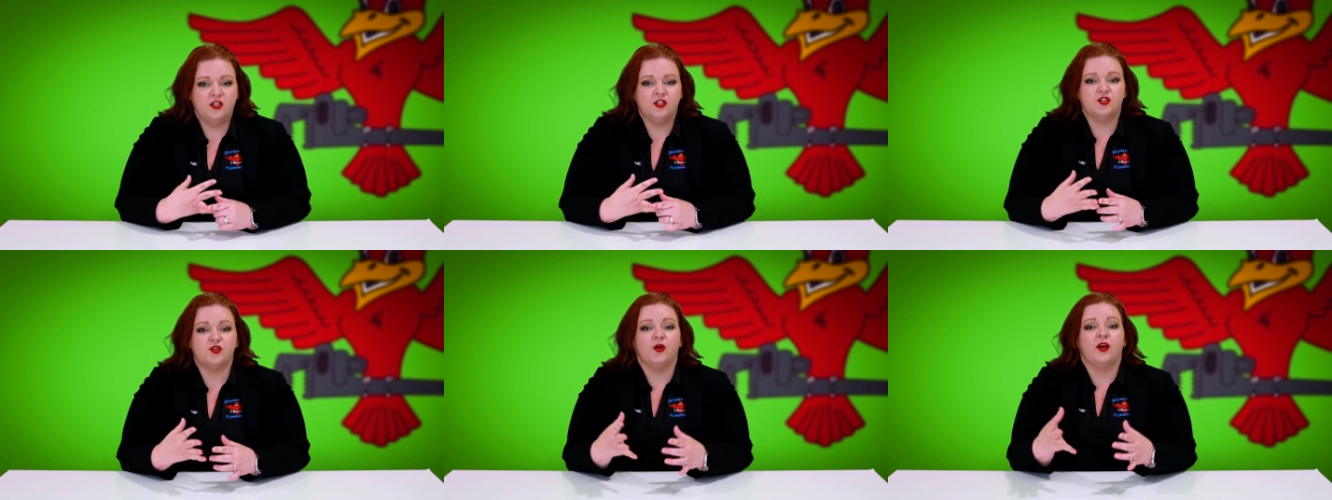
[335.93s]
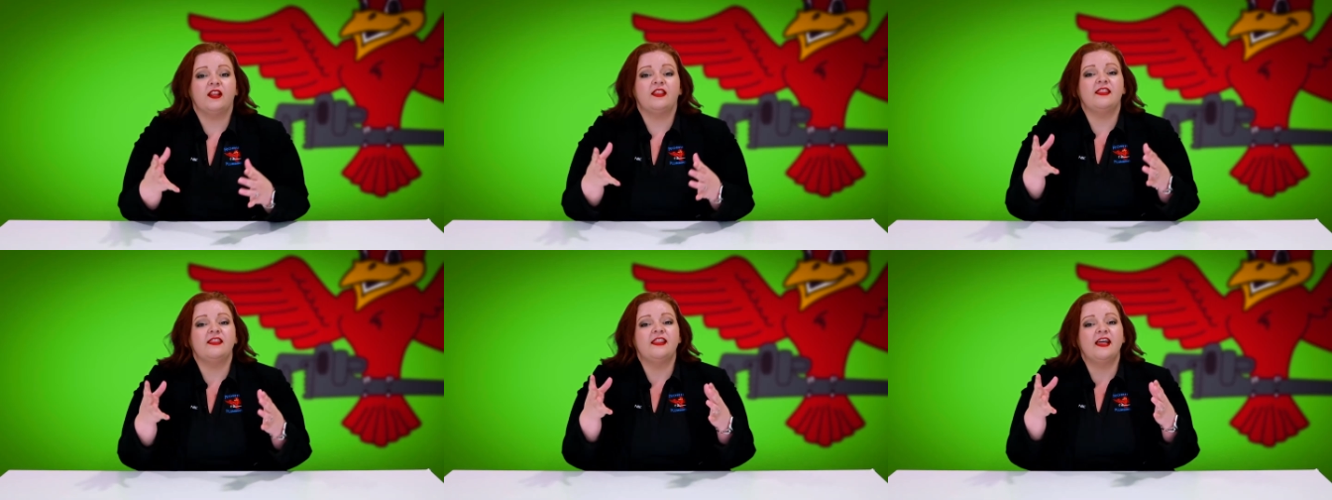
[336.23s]

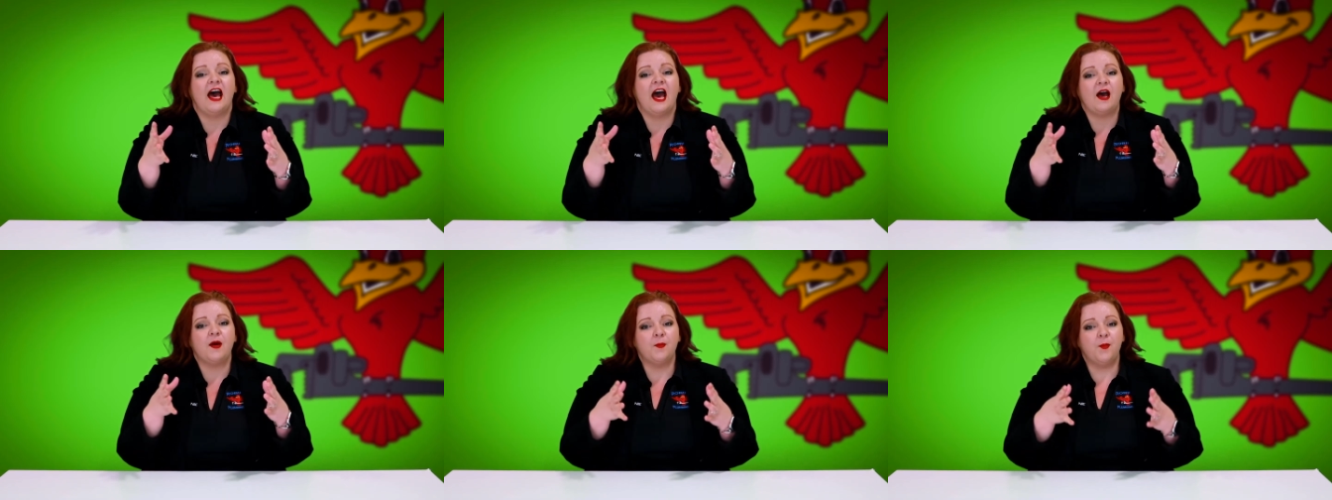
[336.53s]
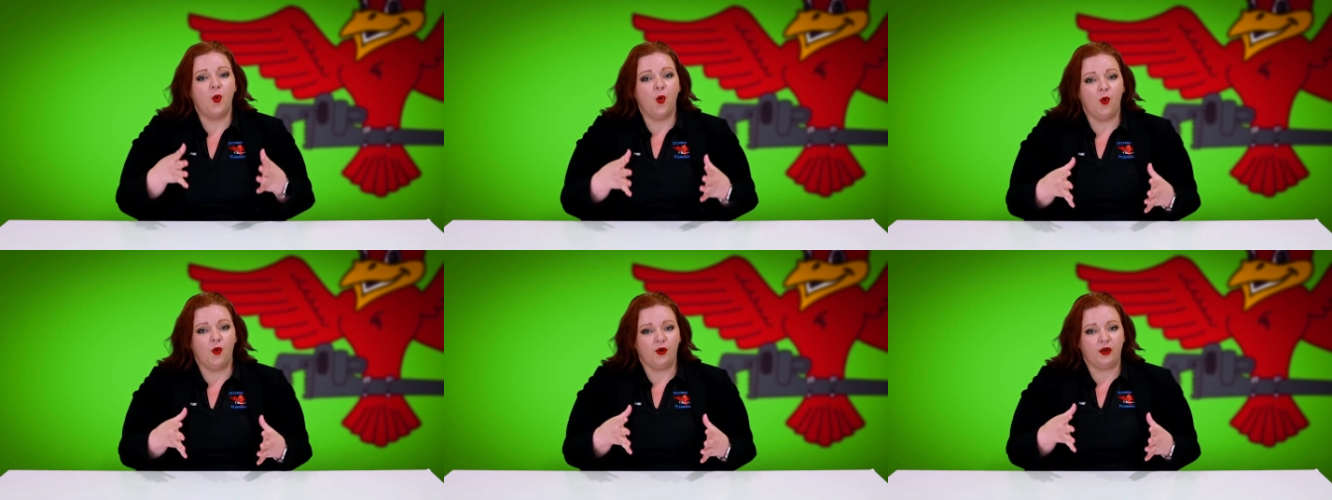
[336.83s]
So at
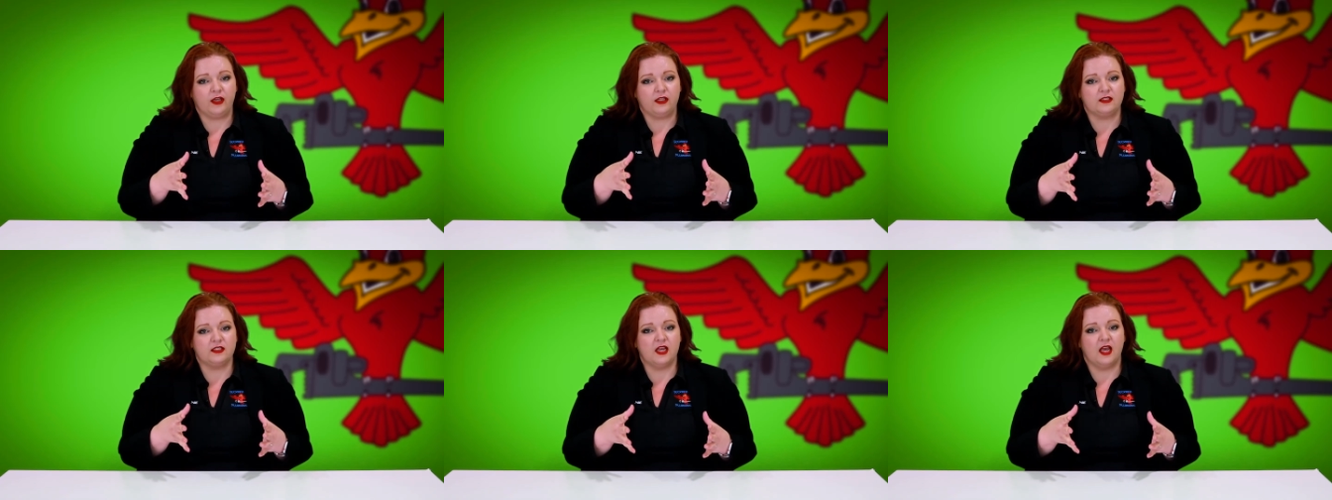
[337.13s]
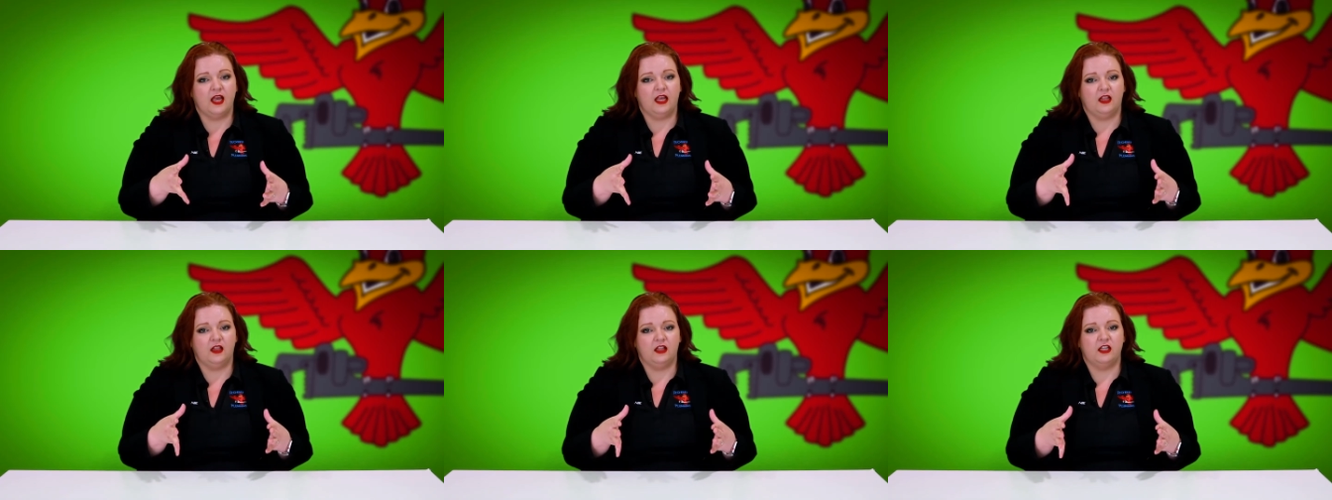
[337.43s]
that point,
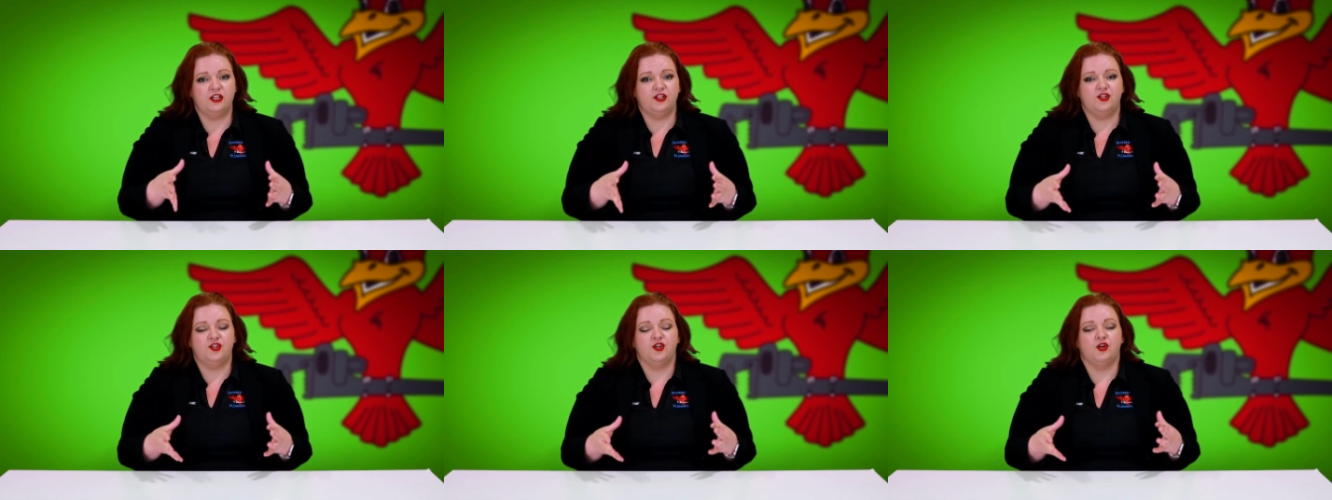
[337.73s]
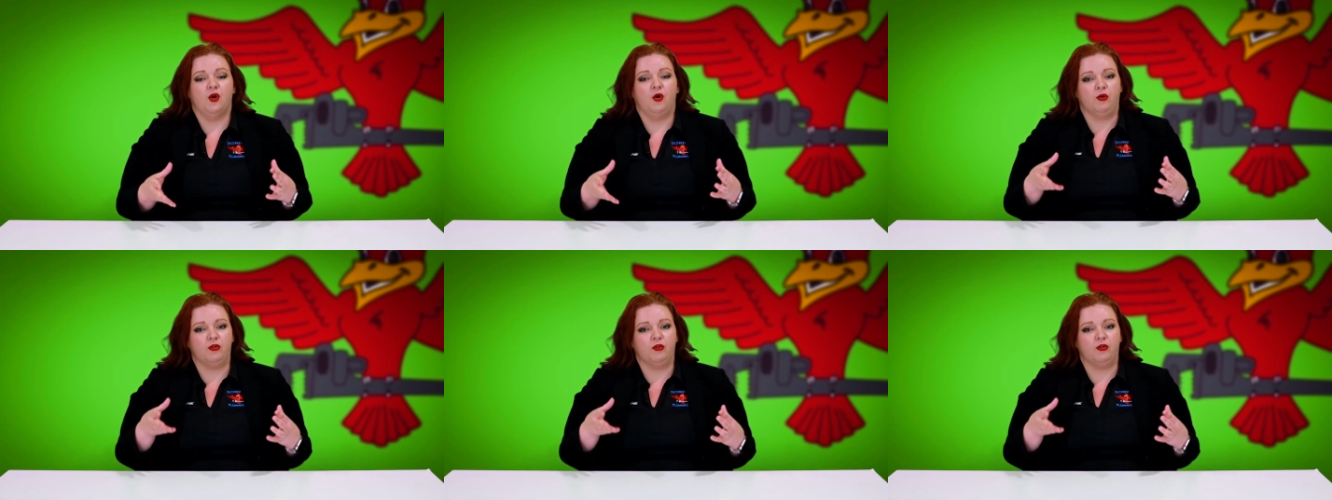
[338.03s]
at least you're